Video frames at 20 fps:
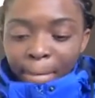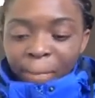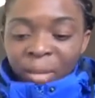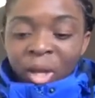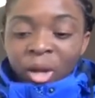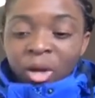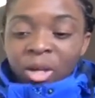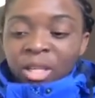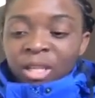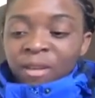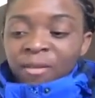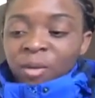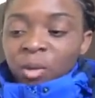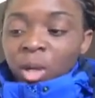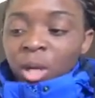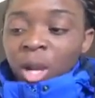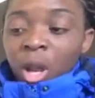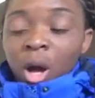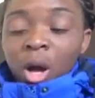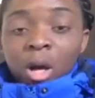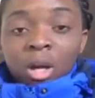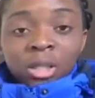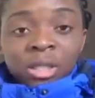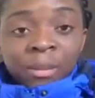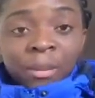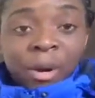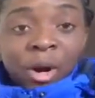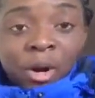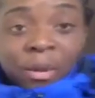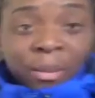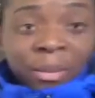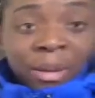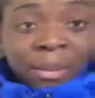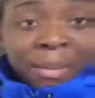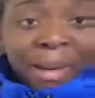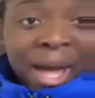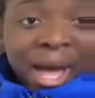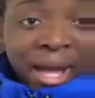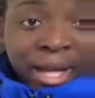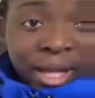they're going to give you a log
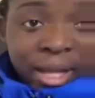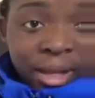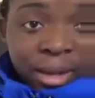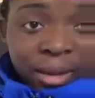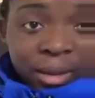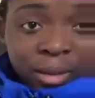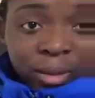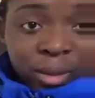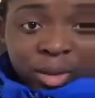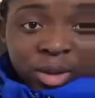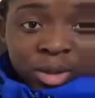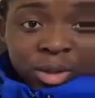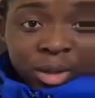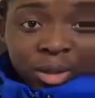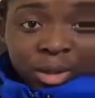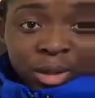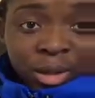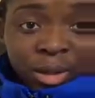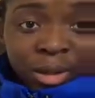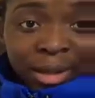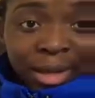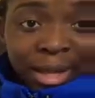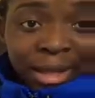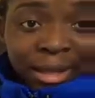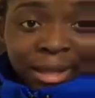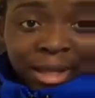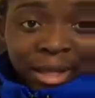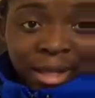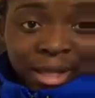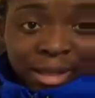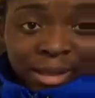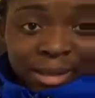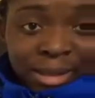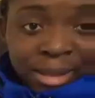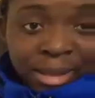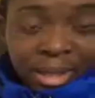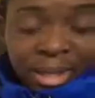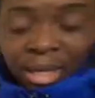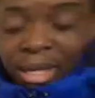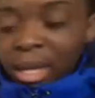department packet, which is going to look like
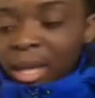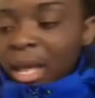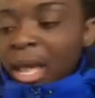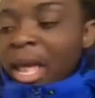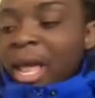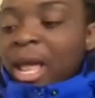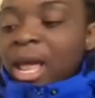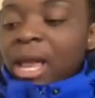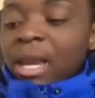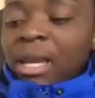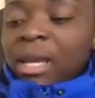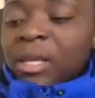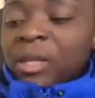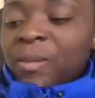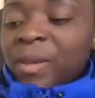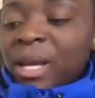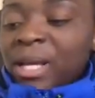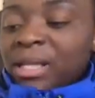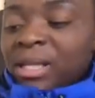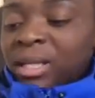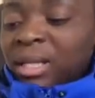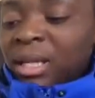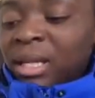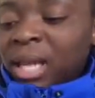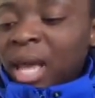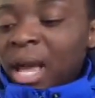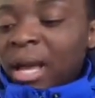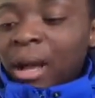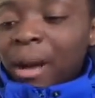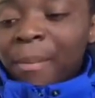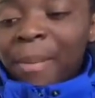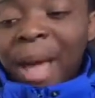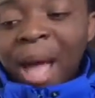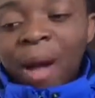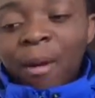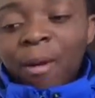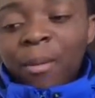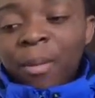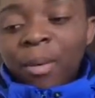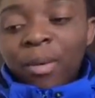this. And it's basically like a
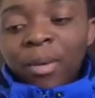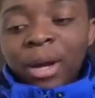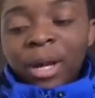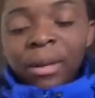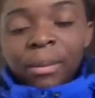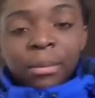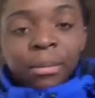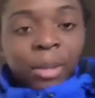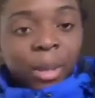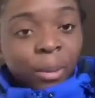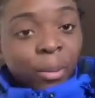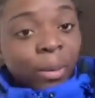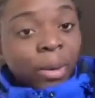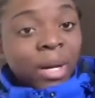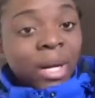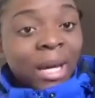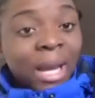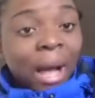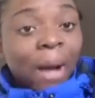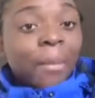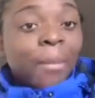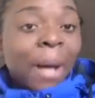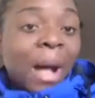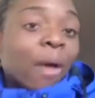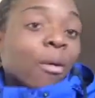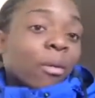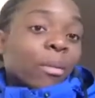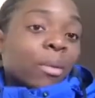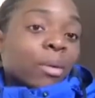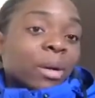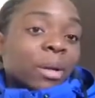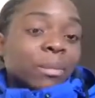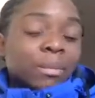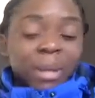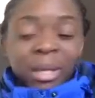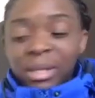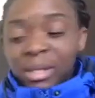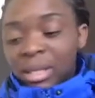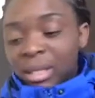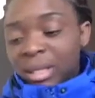PowerPoint, a printed out PowerPoint,
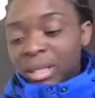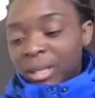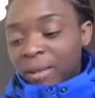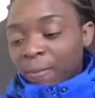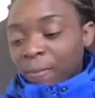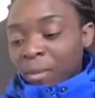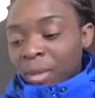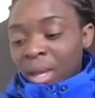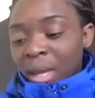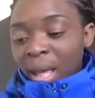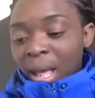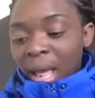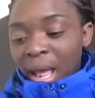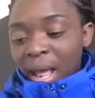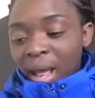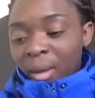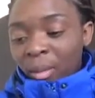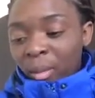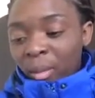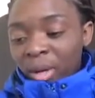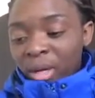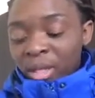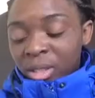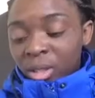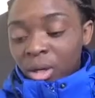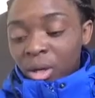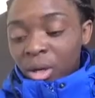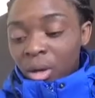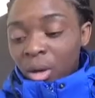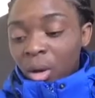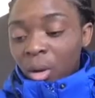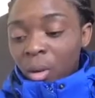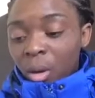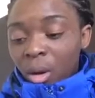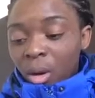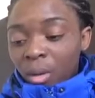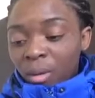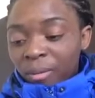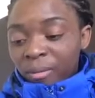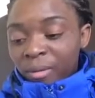basically. And what it's going to go
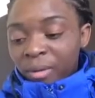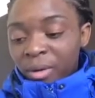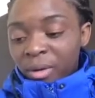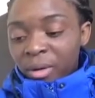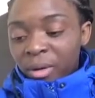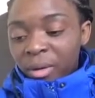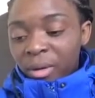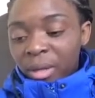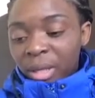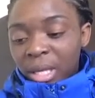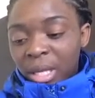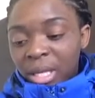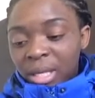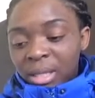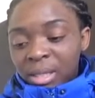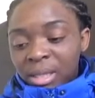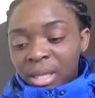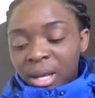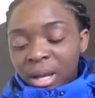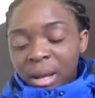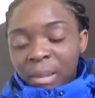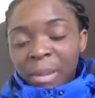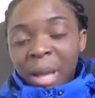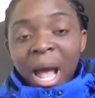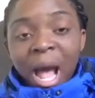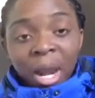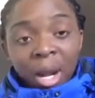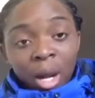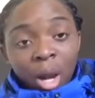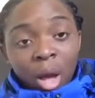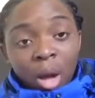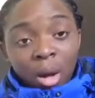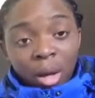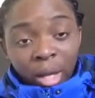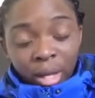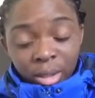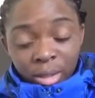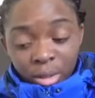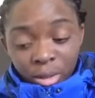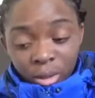over is how to log
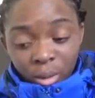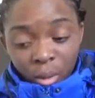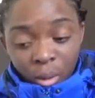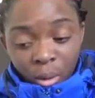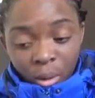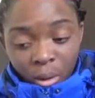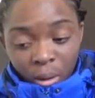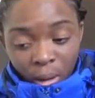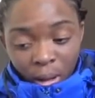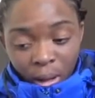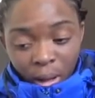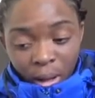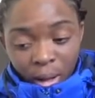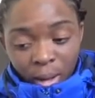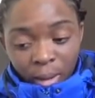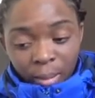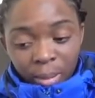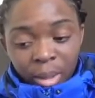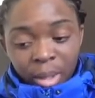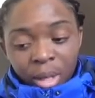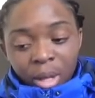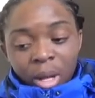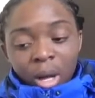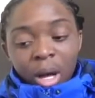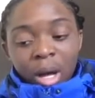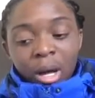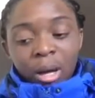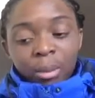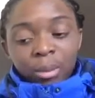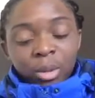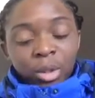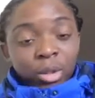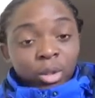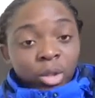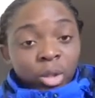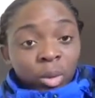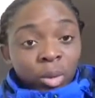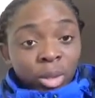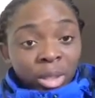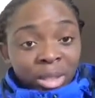into the Qualcomm, your
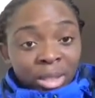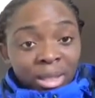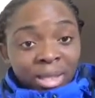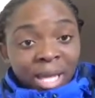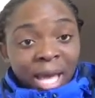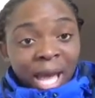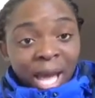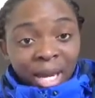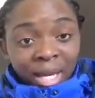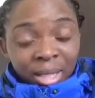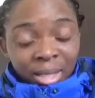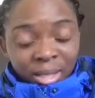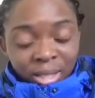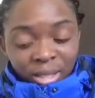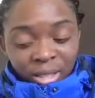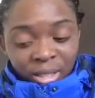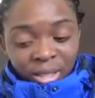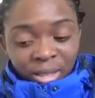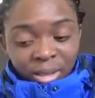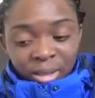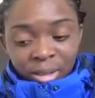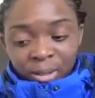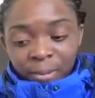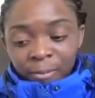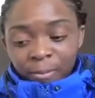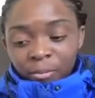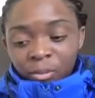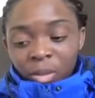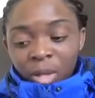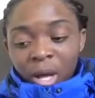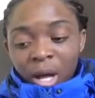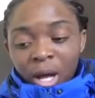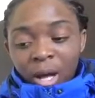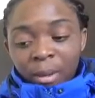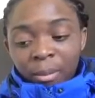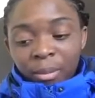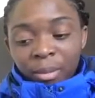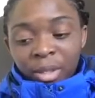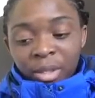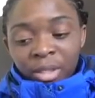duty statuses,
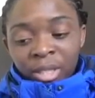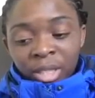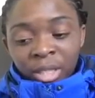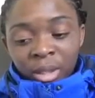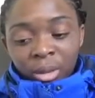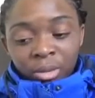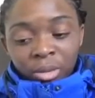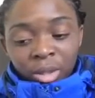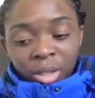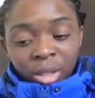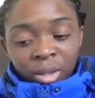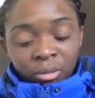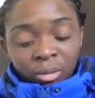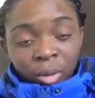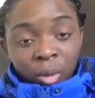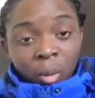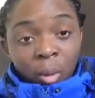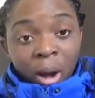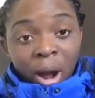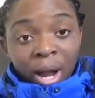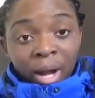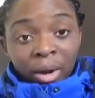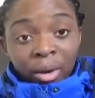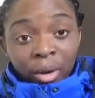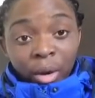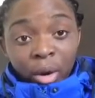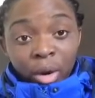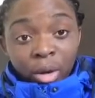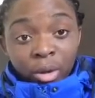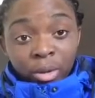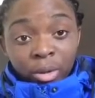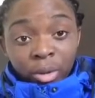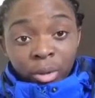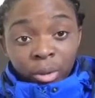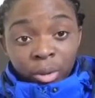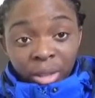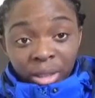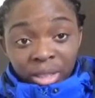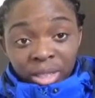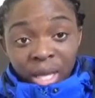the DOT required on
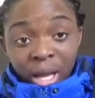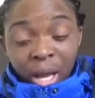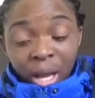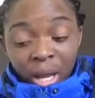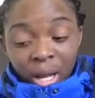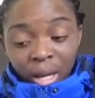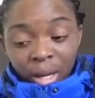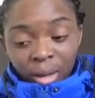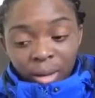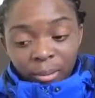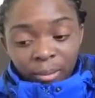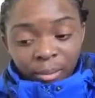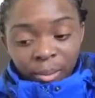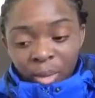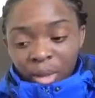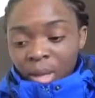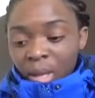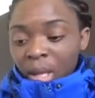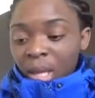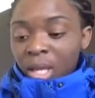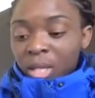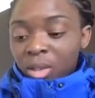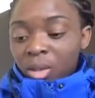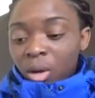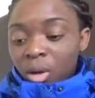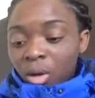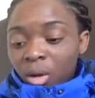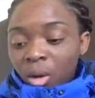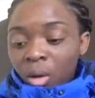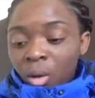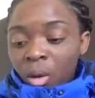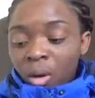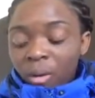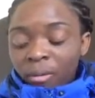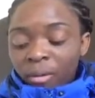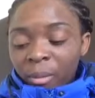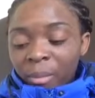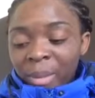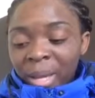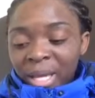duty time. Is going to go
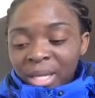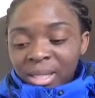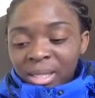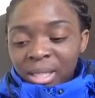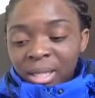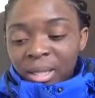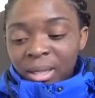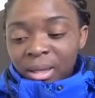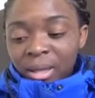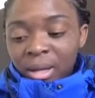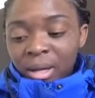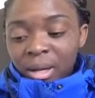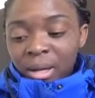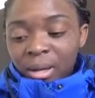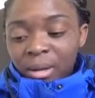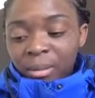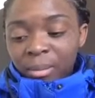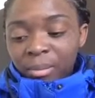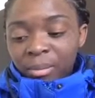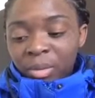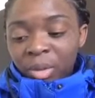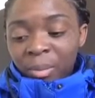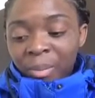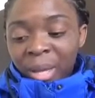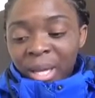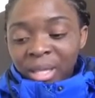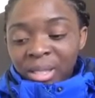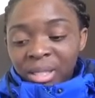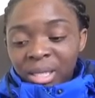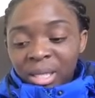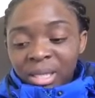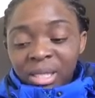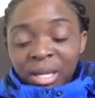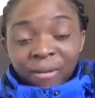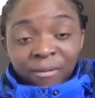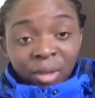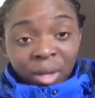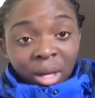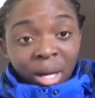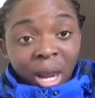over the basics
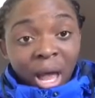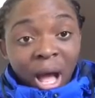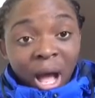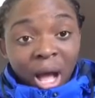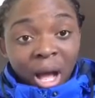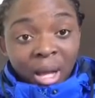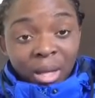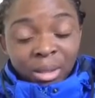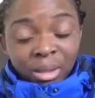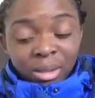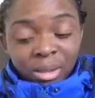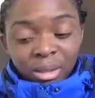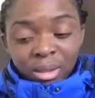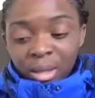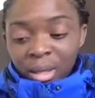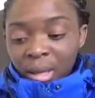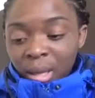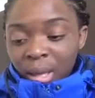of the clocks,